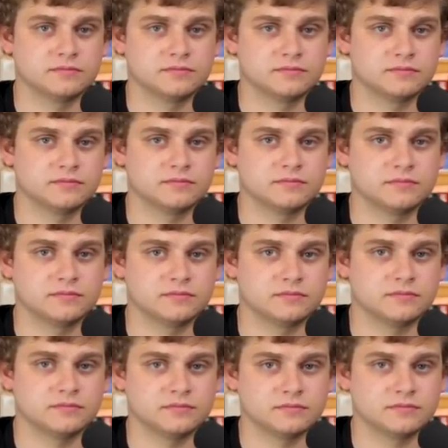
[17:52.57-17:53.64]

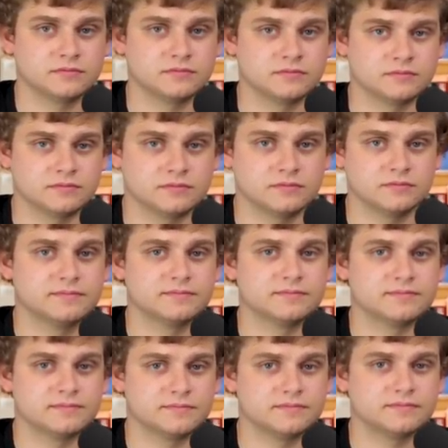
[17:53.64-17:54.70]

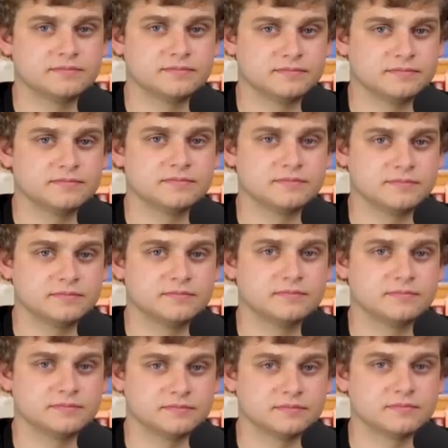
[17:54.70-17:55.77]

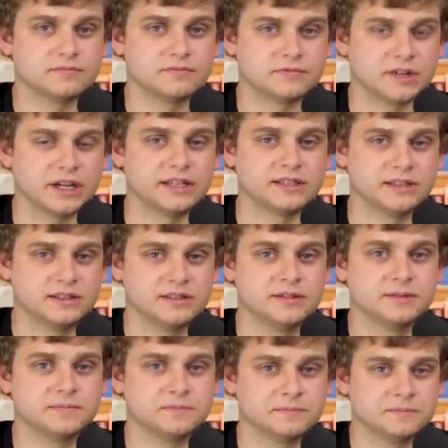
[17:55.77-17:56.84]

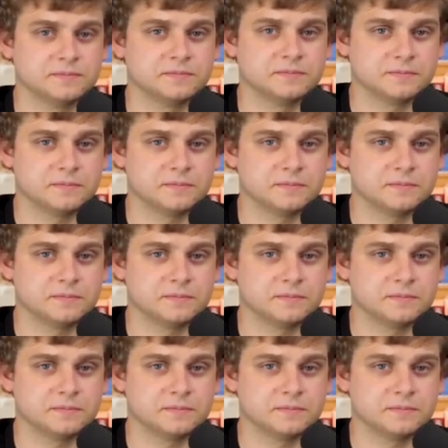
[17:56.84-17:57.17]
(not speaking)